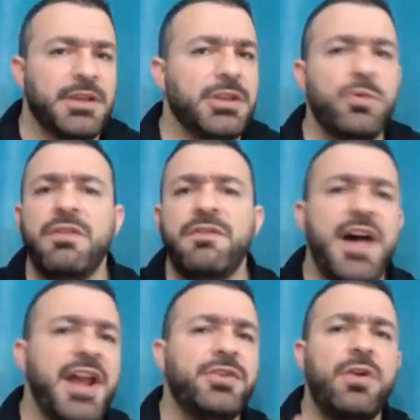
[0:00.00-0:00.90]
You will
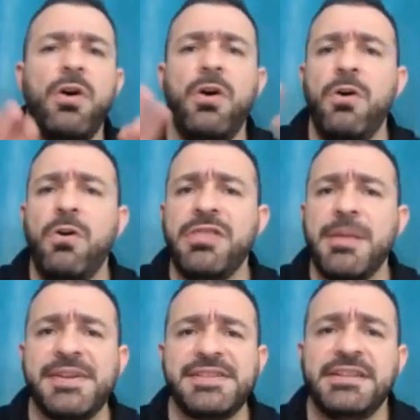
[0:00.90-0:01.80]
find all
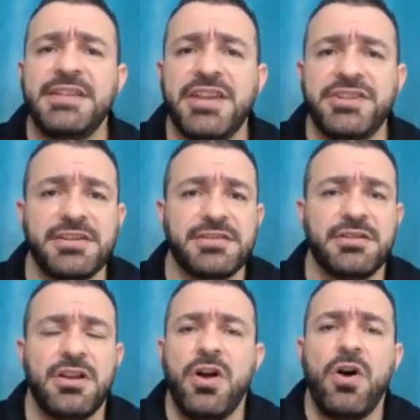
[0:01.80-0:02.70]
the
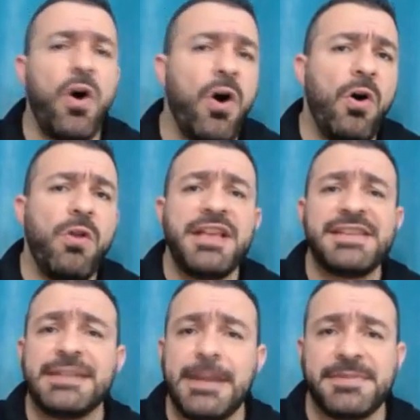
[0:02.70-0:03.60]
presentations, all the
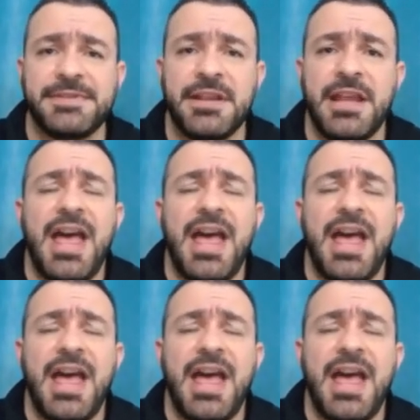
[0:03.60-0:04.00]
scripts,